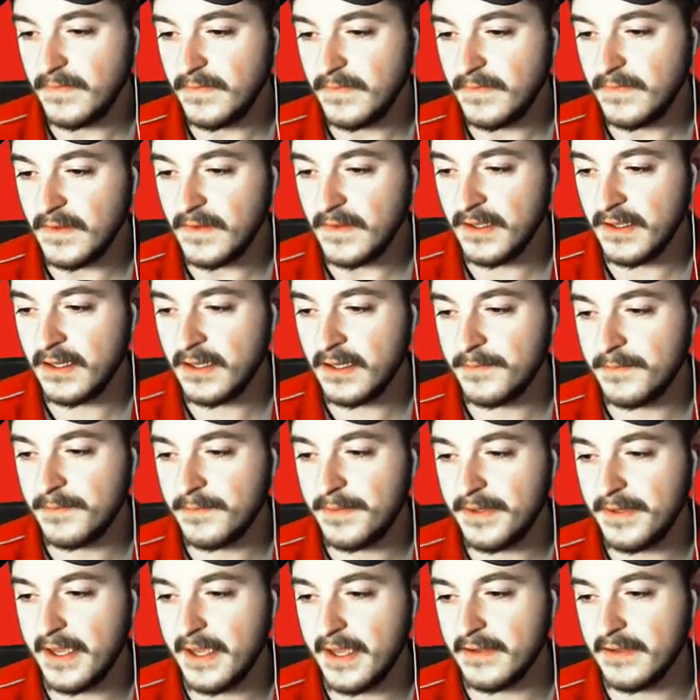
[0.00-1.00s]
But
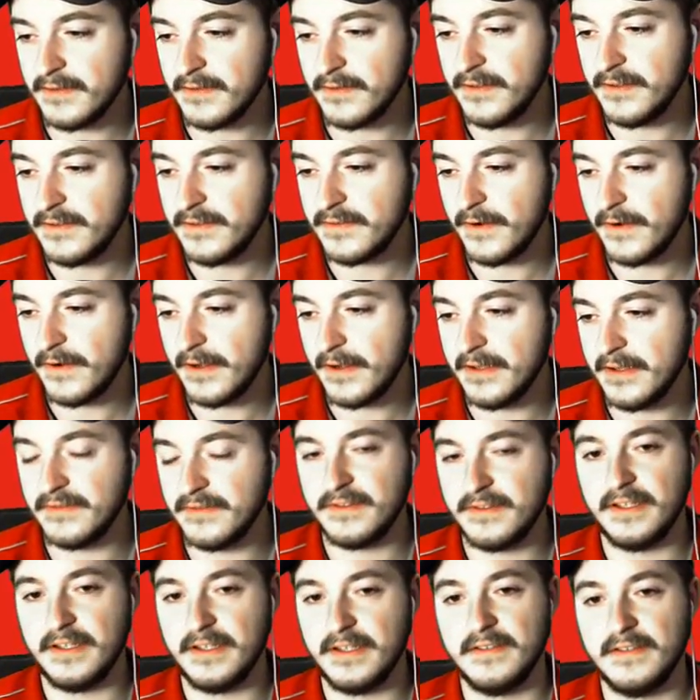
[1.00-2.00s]
yeah, so it is quite
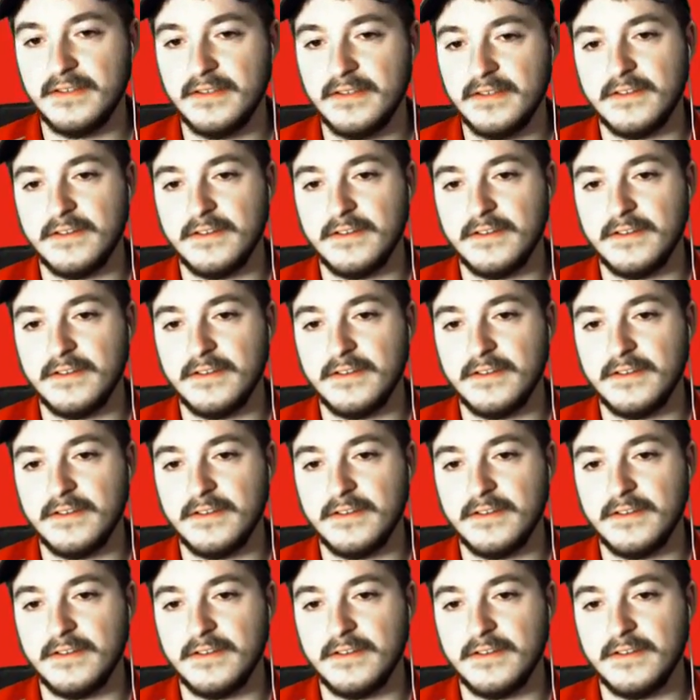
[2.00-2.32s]
interesting, so